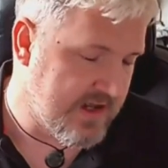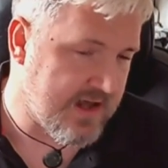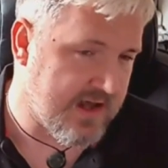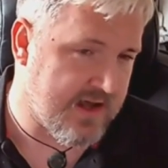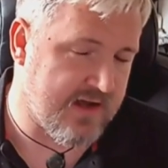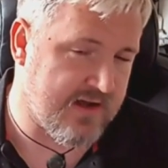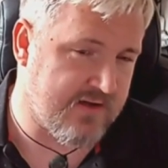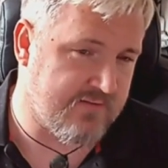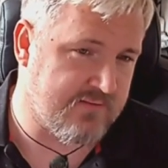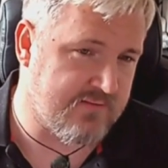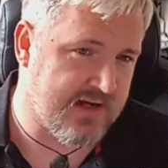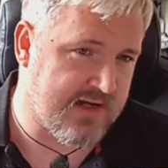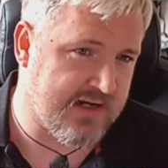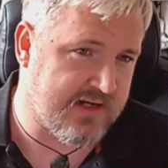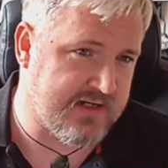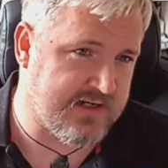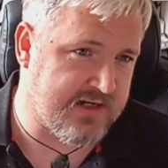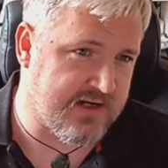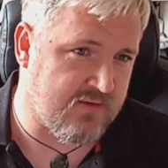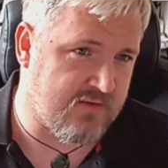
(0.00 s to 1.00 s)
Um,
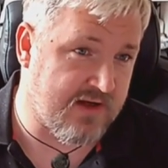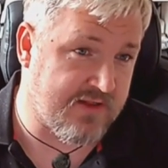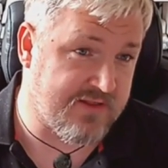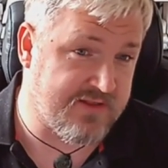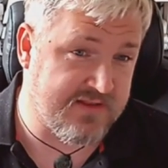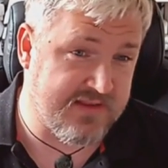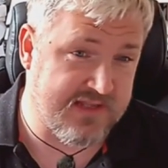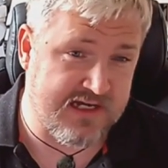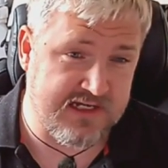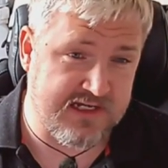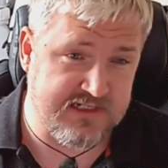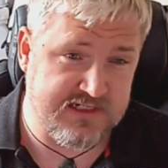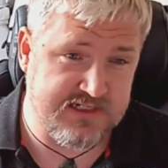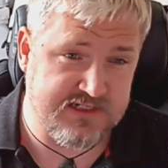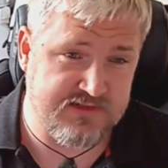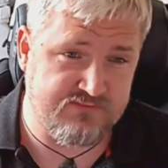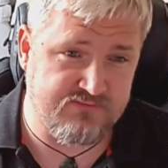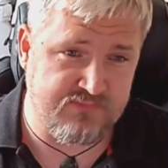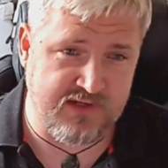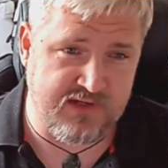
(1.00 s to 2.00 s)
and you know, I think
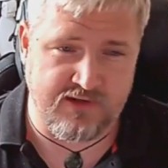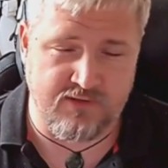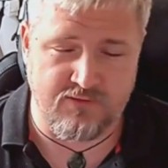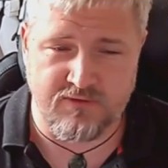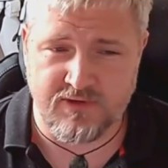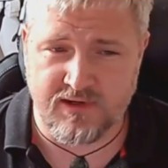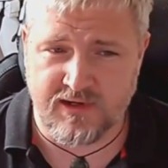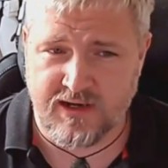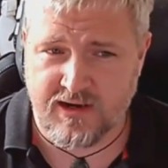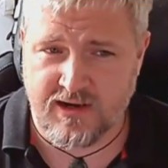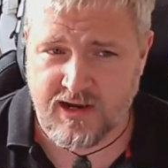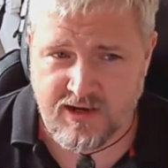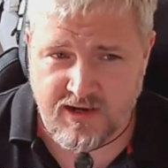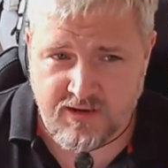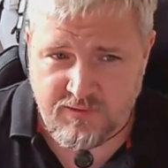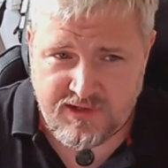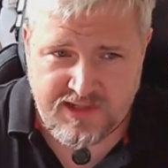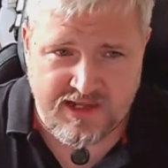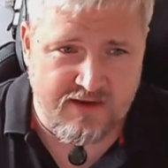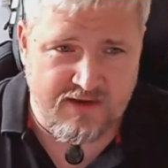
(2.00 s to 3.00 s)
that's you know, uh, uh
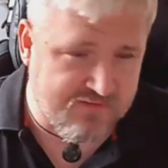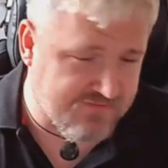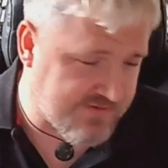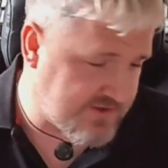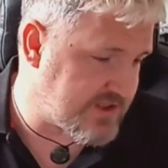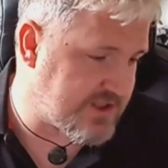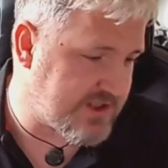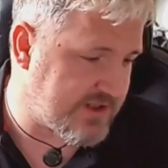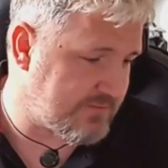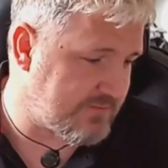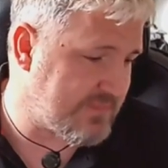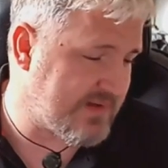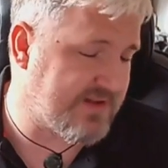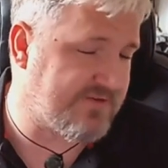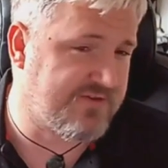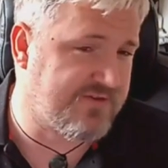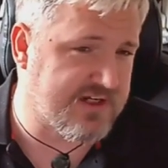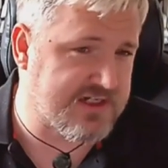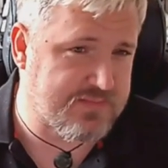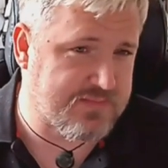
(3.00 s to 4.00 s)
without having to be the
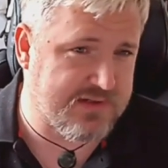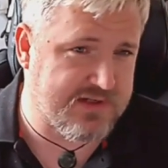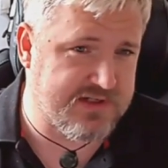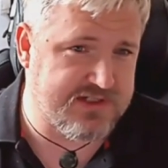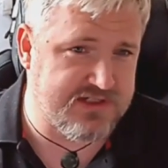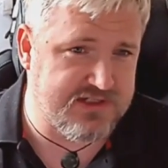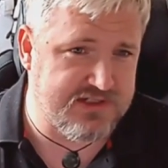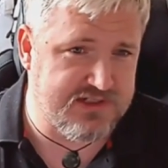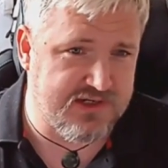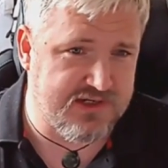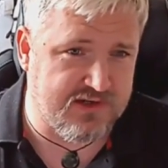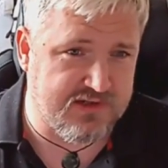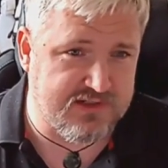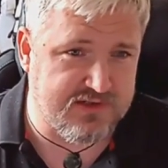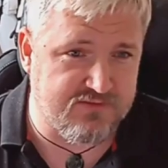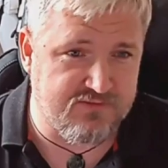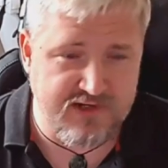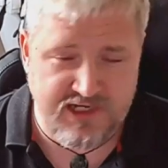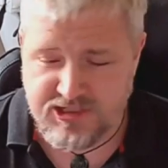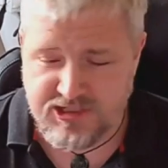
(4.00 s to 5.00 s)
first person to
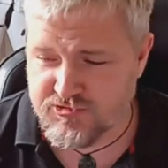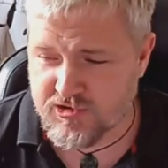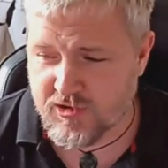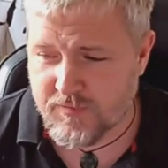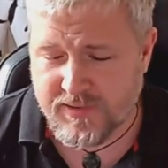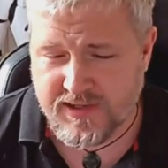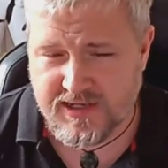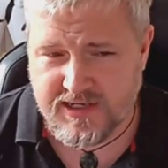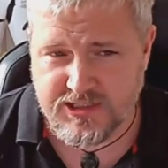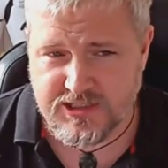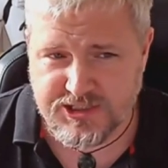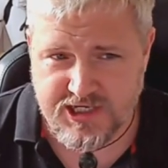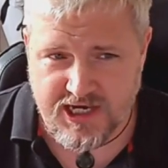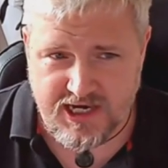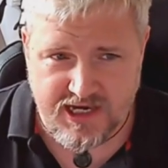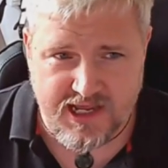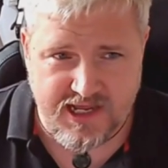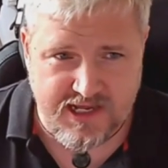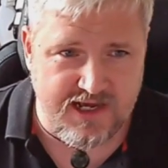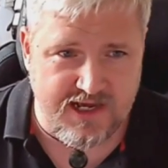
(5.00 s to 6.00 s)
to redrop in
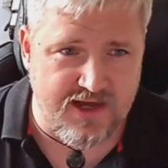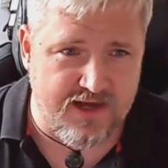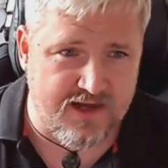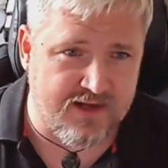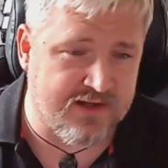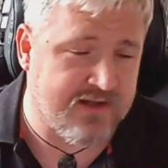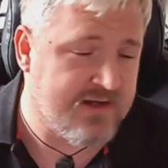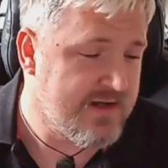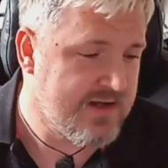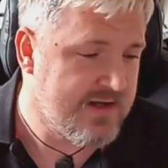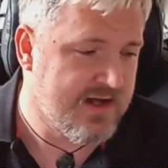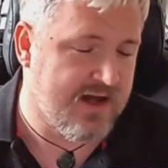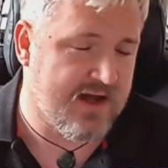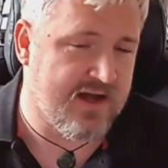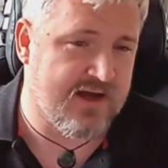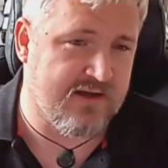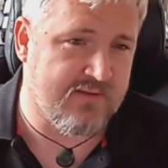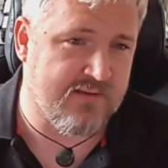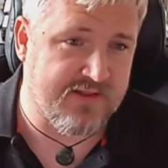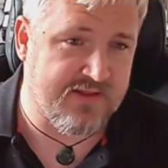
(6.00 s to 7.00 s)
Gen AI,
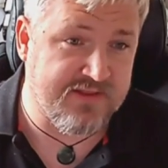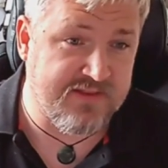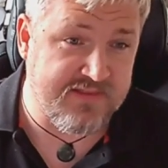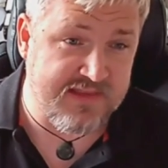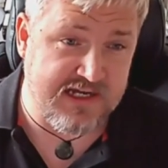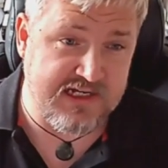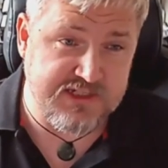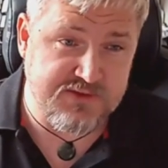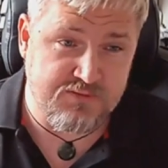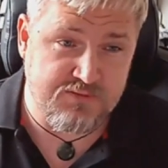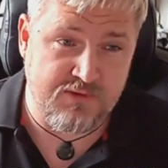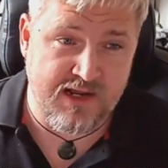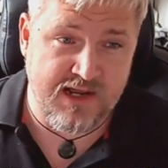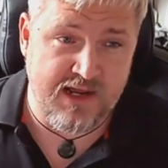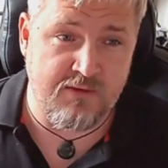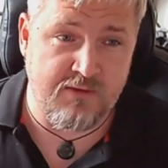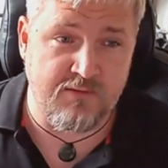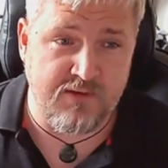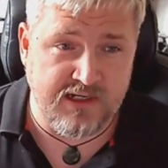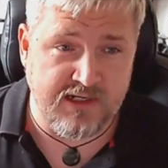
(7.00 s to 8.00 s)
uh, um, I think that's
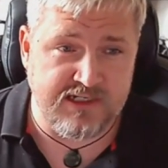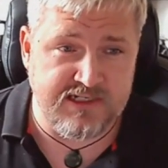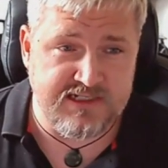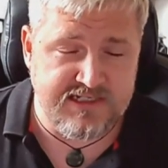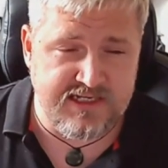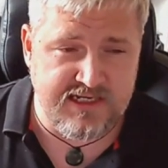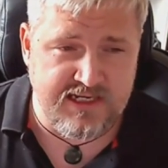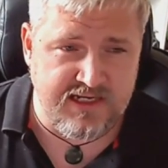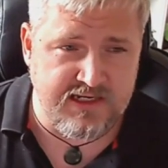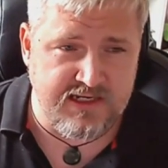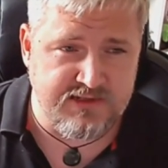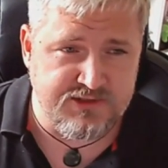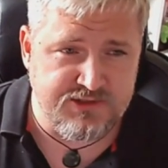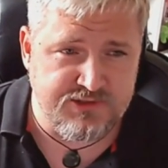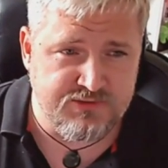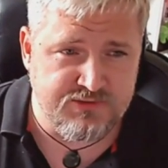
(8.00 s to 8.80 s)
where we're going to see